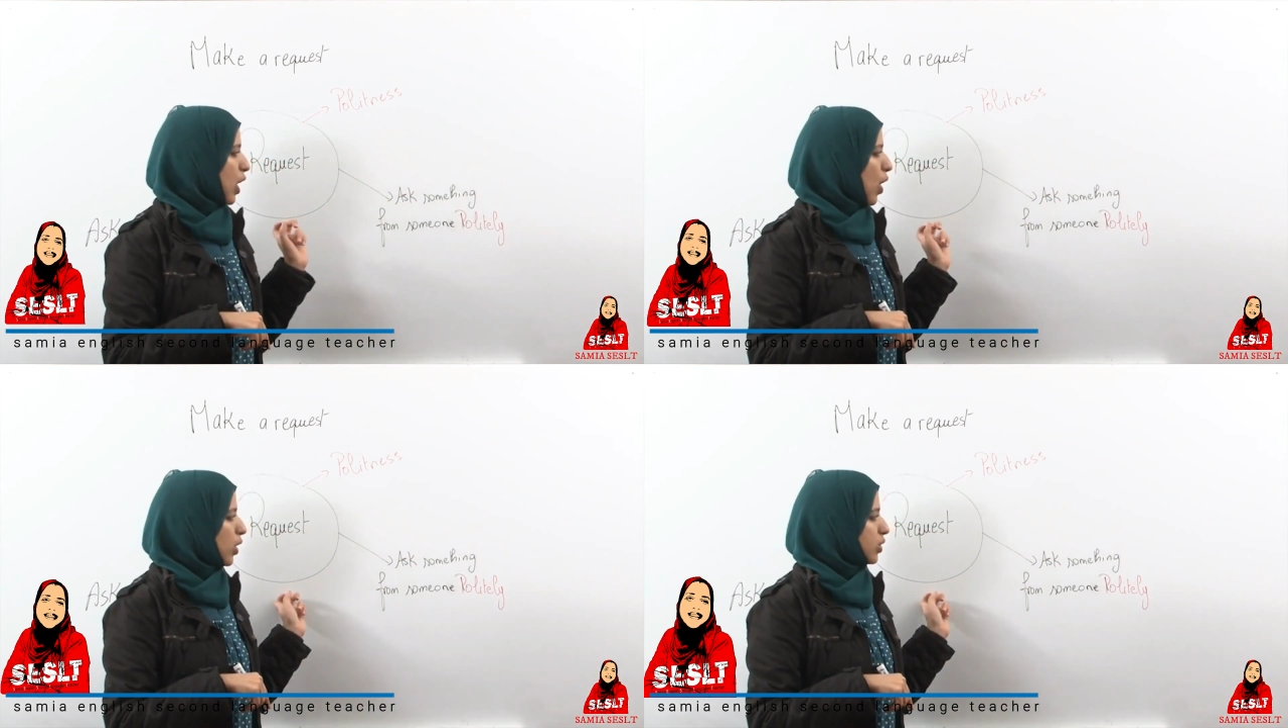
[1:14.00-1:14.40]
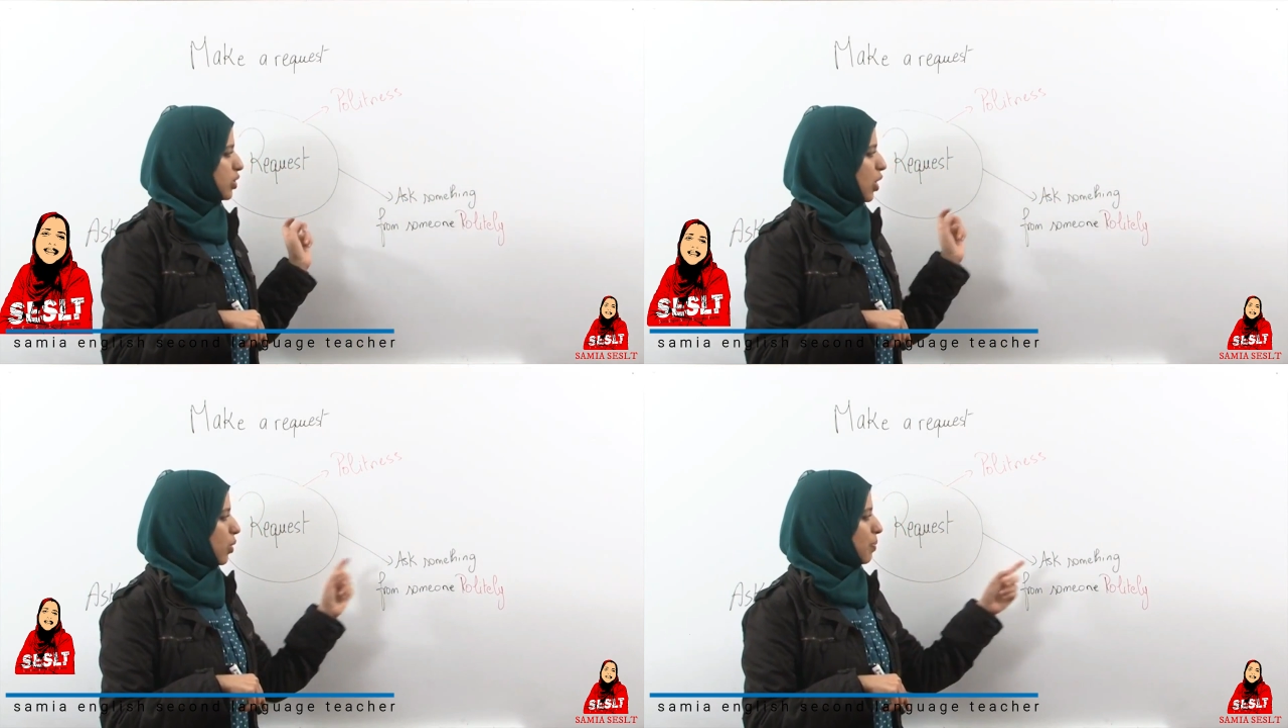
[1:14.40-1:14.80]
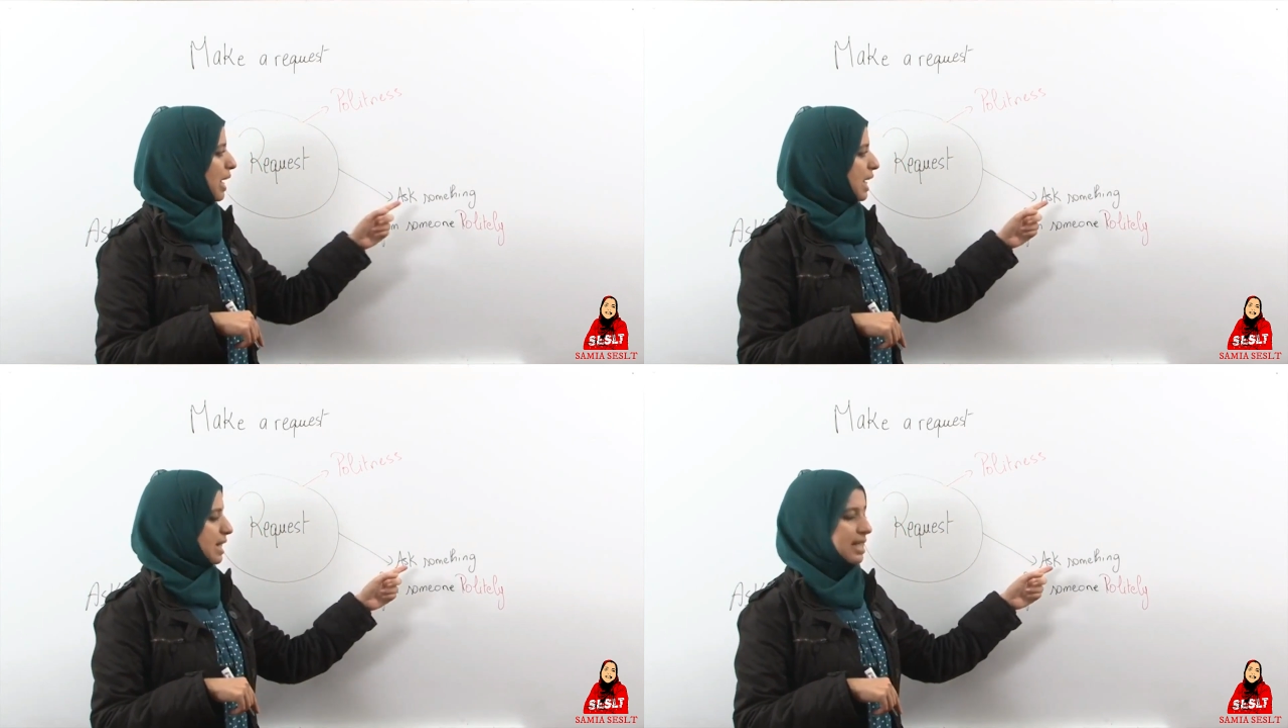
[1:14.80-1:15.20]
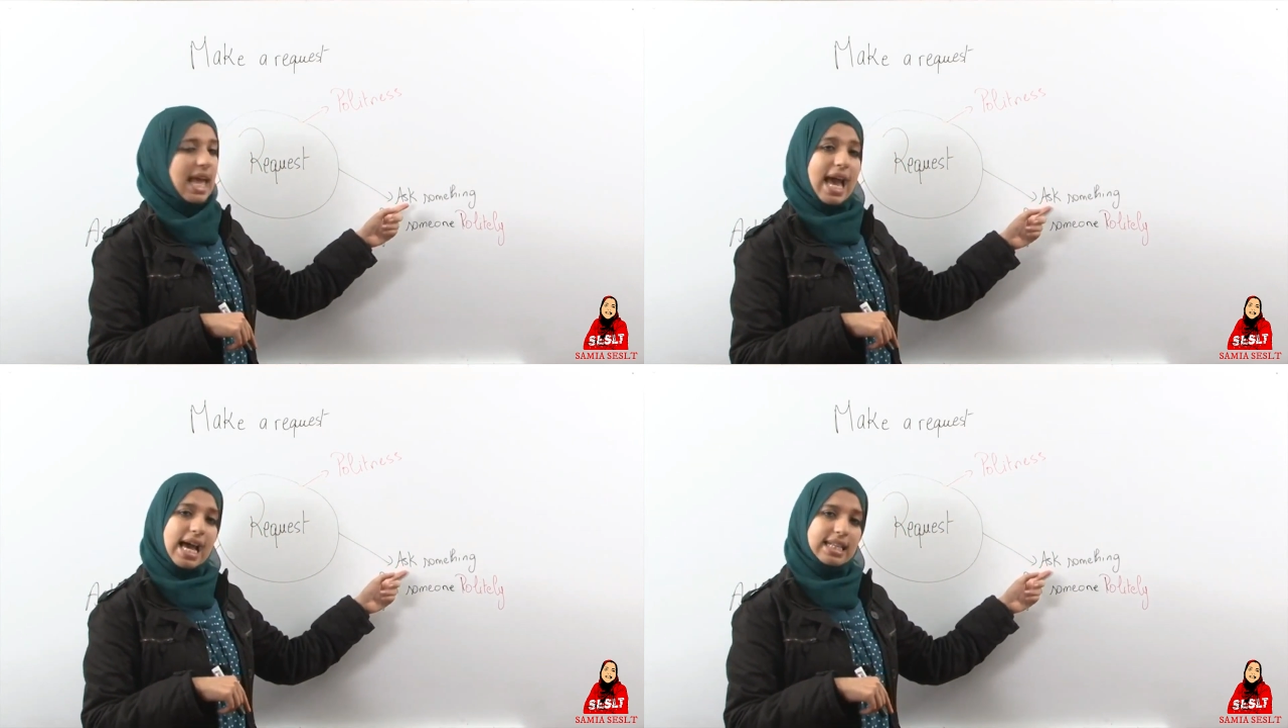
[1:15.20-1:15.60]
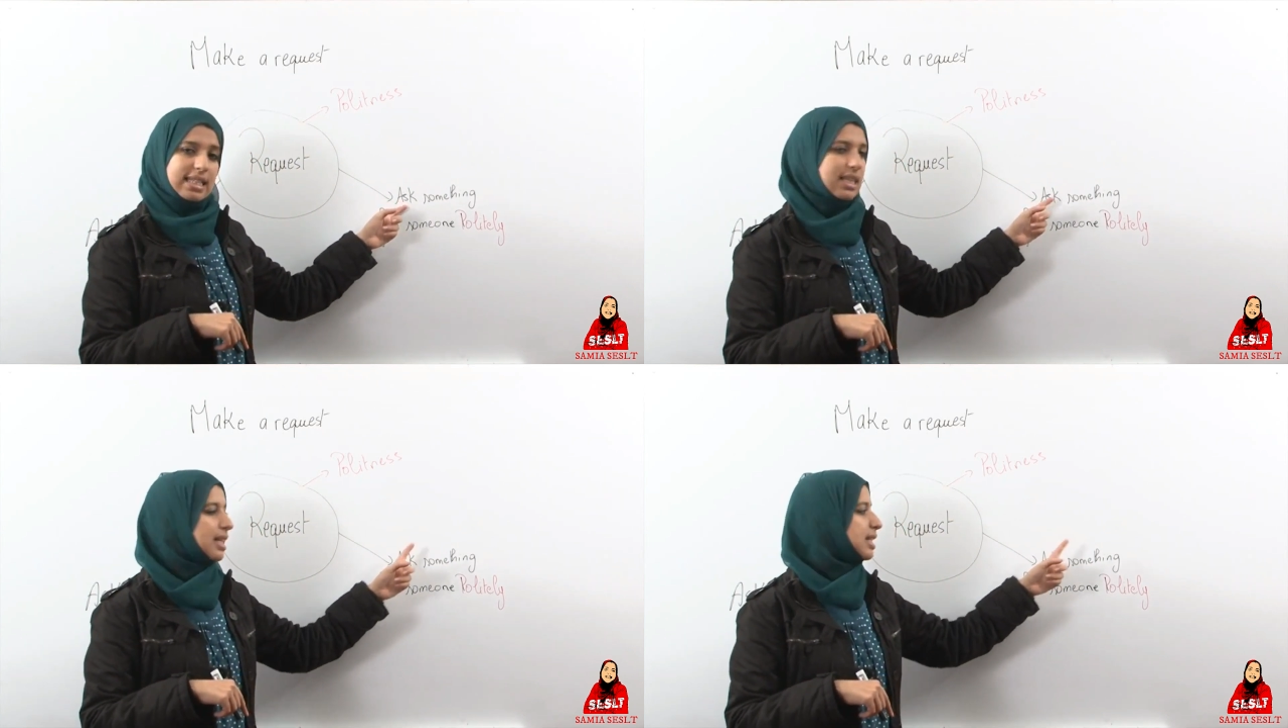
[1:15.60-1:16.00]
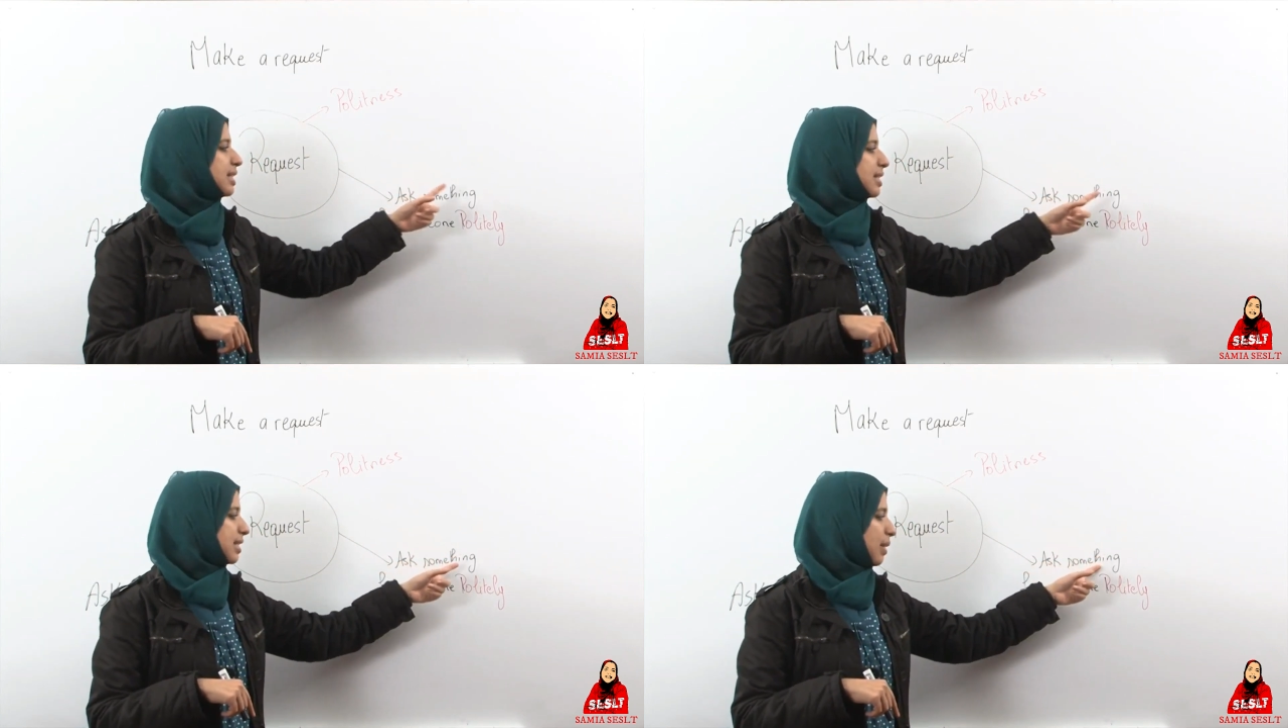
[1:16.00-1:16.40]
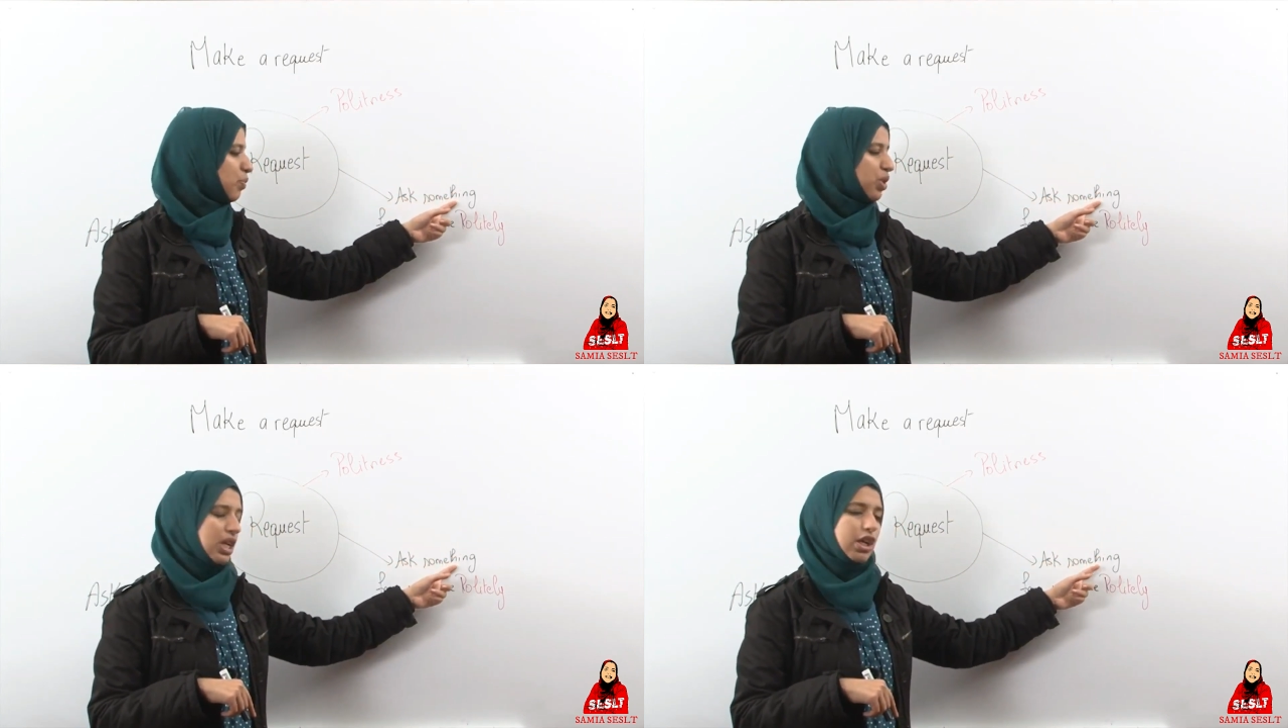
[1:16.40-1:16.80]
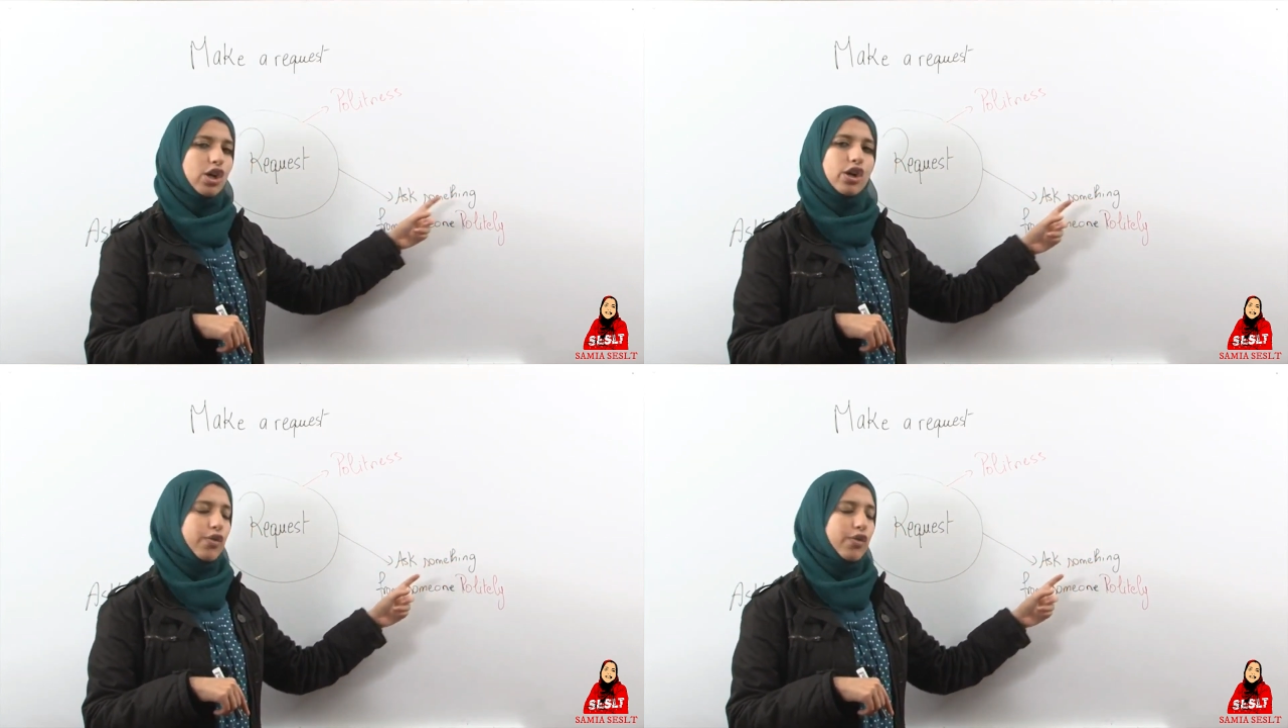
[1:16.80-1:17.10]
may also means ask something